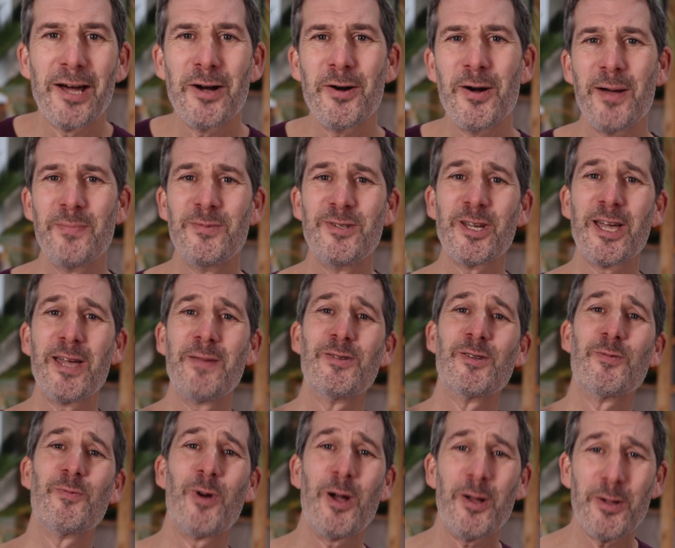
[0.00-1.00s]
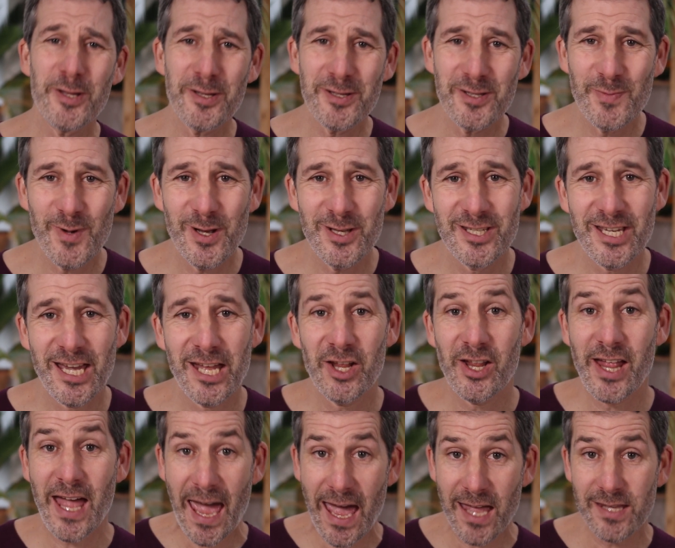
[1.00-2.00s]
Hello, I'm James. Welcome to my
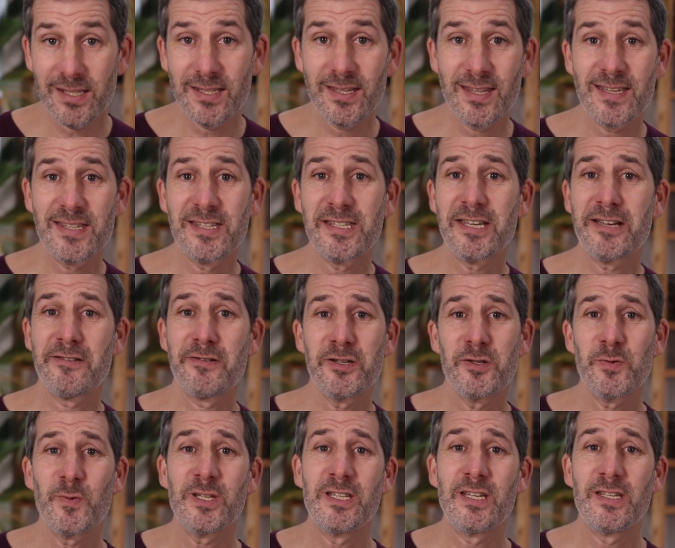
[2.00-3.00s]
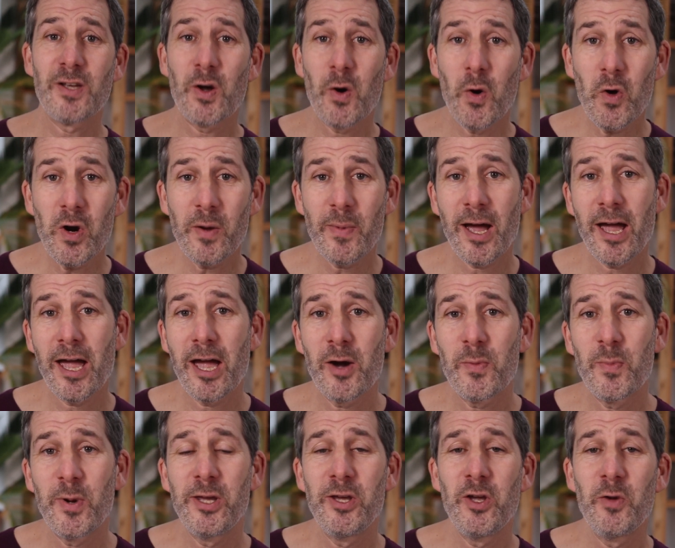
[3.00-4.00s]
channel and to this series, which is all about
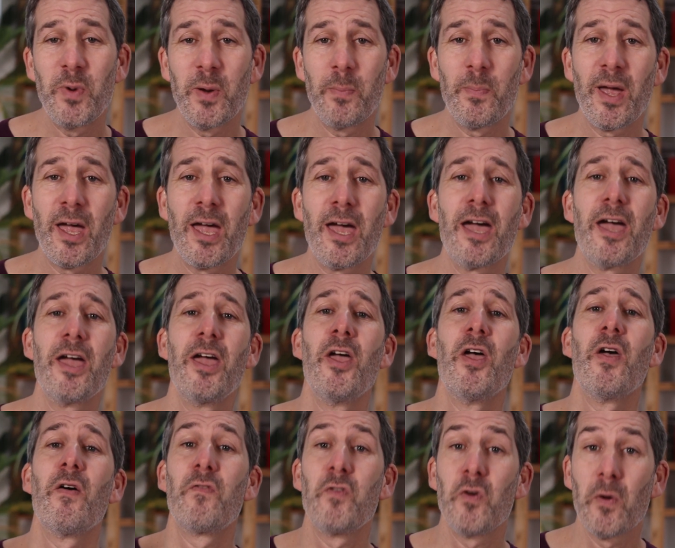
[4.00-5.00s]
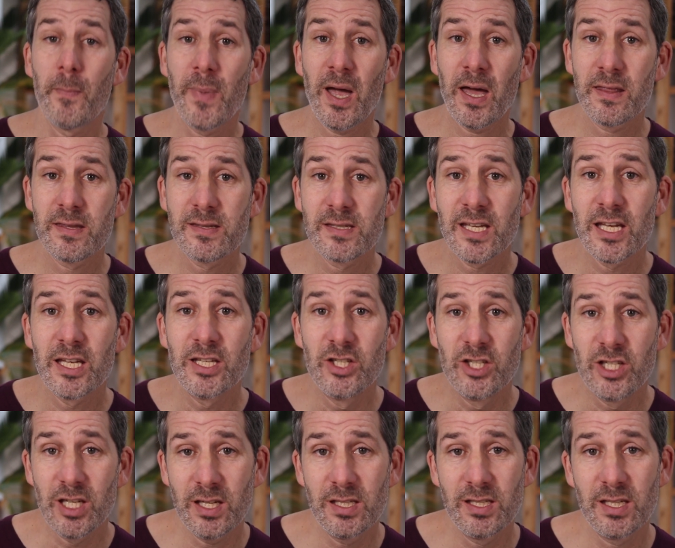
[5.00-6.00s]
helping you prepare for your maths
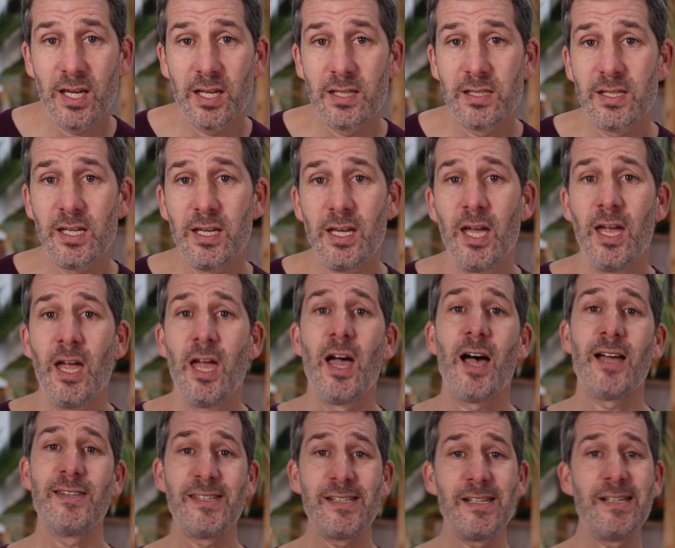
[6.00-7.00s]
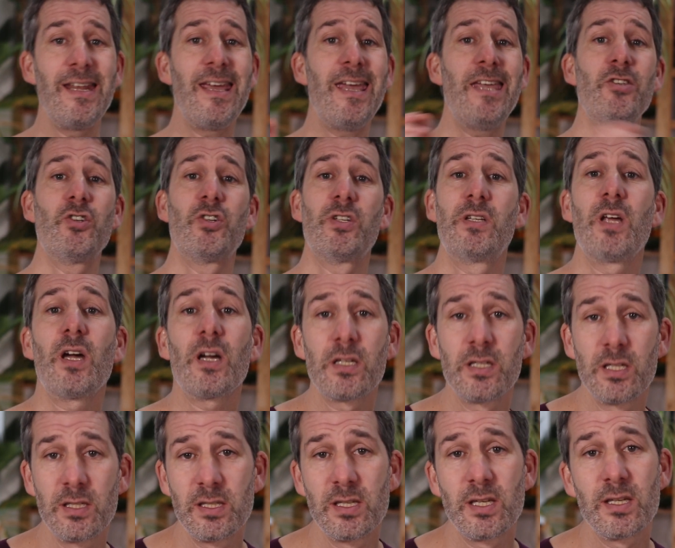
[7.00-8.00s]
GCSE. I did an
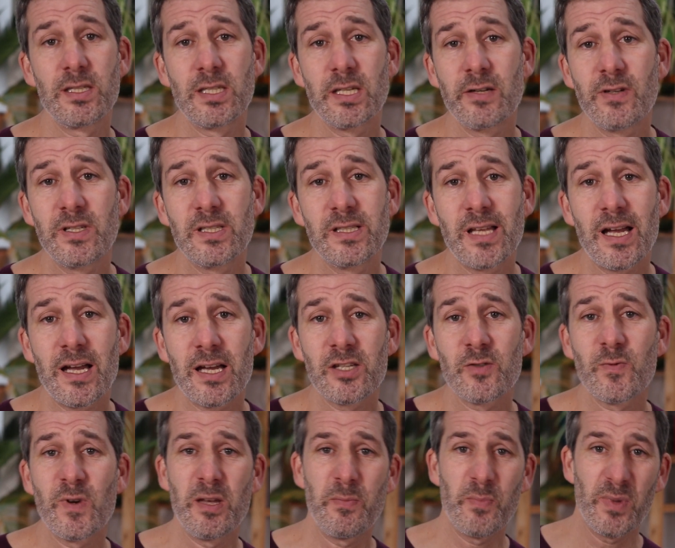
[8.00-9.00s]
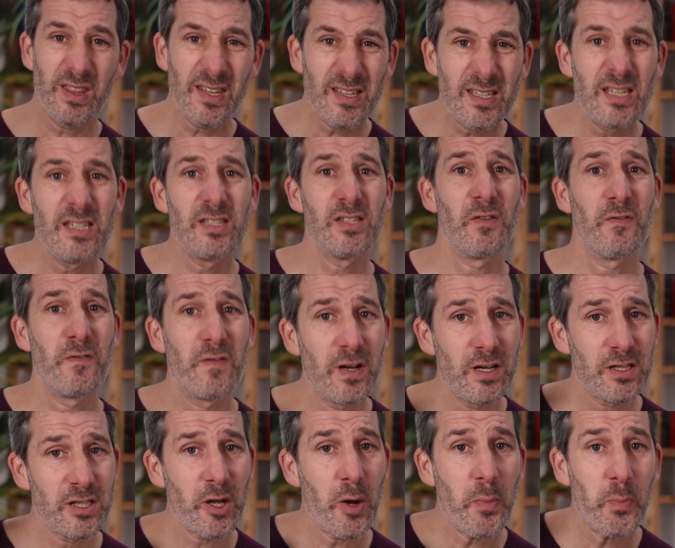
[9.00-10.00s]
introduction to this series last week, but this is the
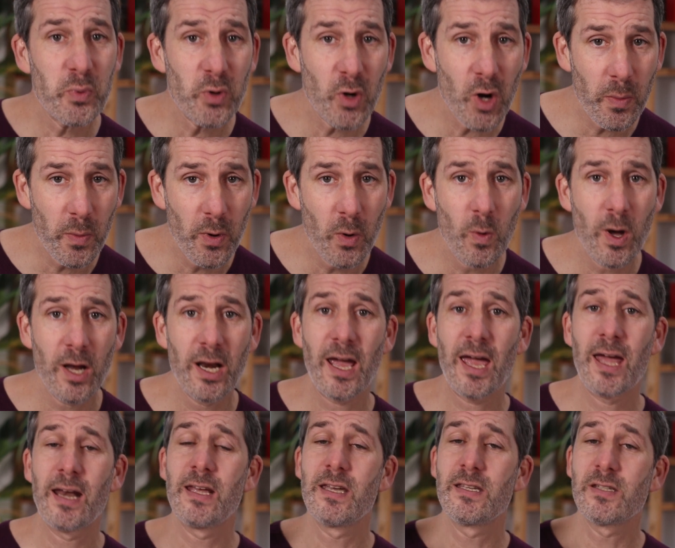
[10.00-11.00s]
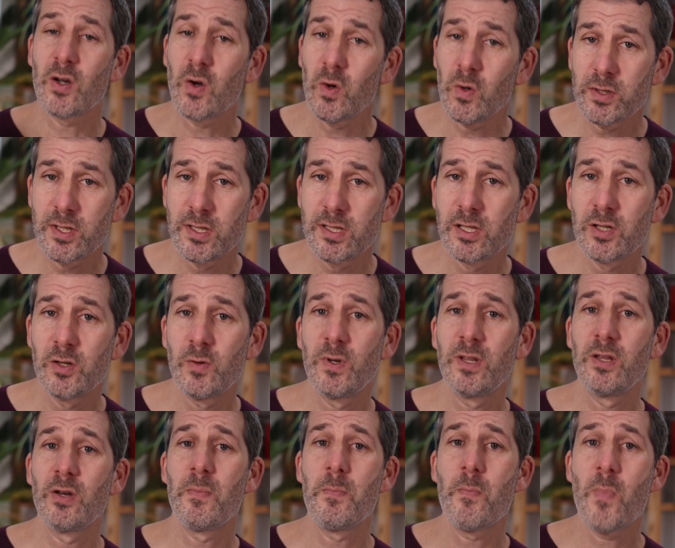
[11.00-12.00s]
first proper one, and it is all to do
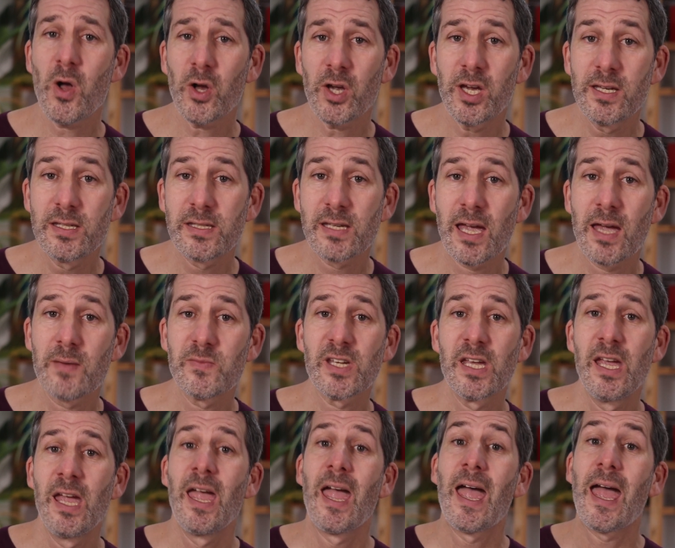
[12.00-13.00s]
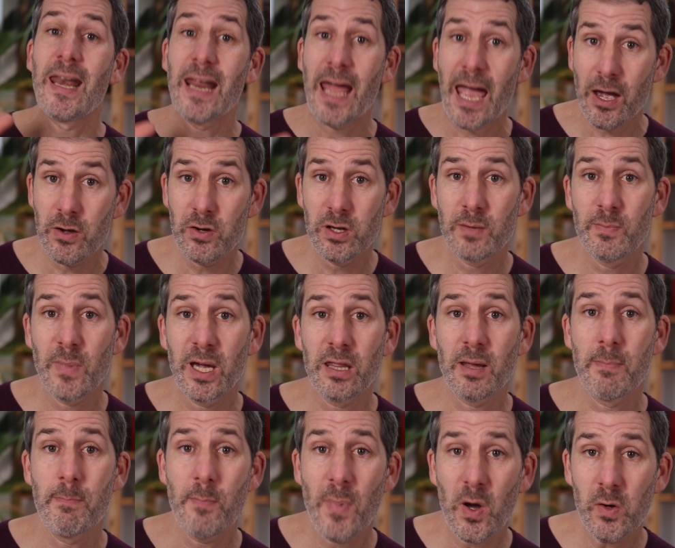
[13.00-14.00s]
with your mock exams and how you can
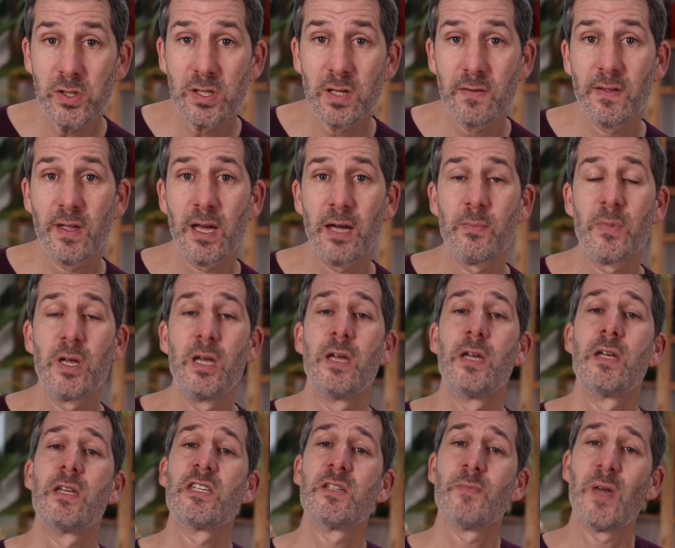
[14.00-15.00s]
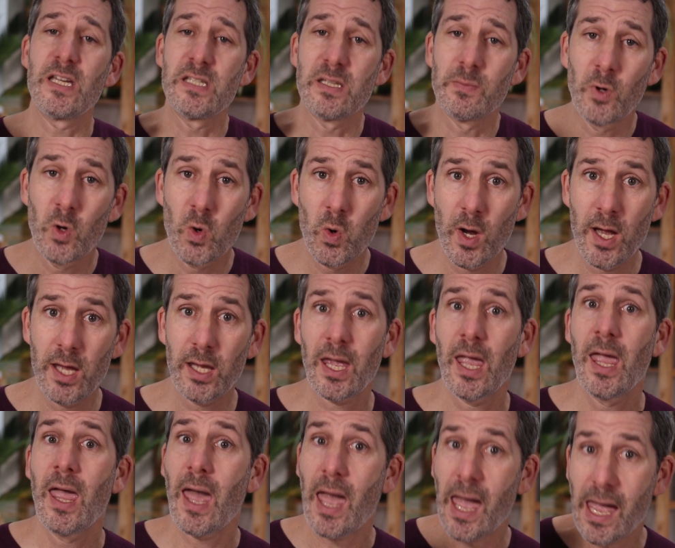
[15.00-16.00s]
make the most of them to make some quick